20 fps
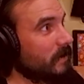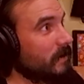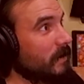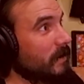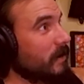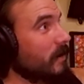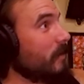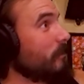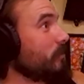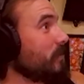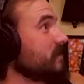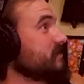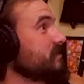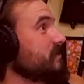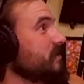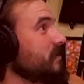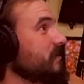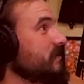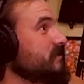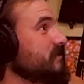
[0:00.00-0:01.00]
And
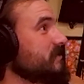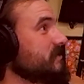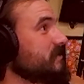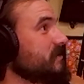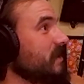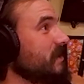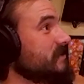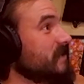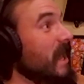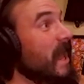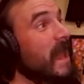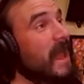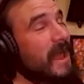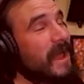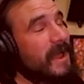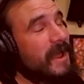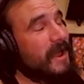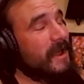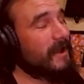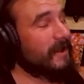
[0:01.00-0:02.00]
unprecedented success.
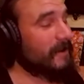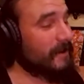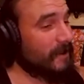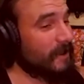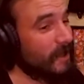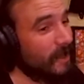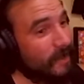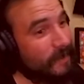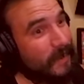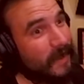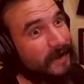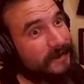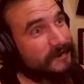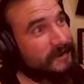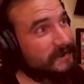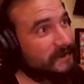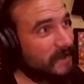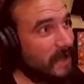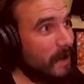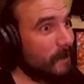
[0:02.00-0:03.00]
And not
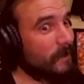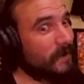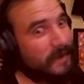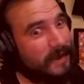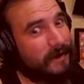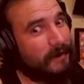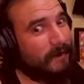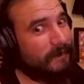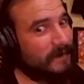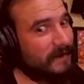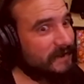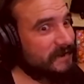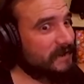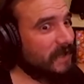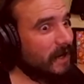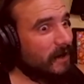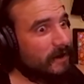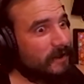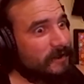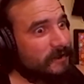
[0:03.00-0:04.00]
just that, but they don't have the
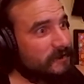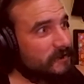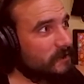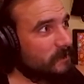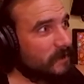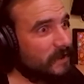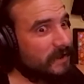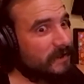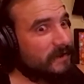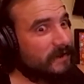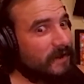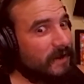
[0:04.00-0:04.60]
desire to use them in